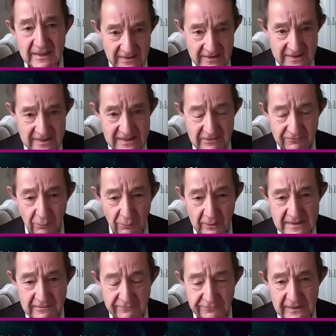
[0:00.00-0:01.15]
it consists of
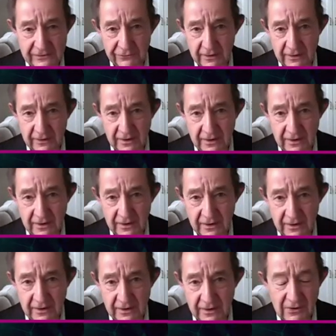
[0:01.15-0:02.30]
voice and face
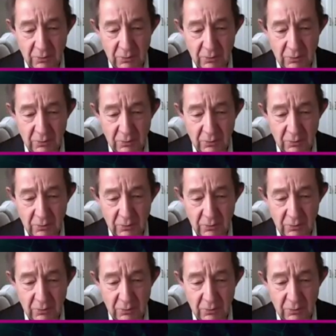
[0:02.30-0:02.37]
recognition,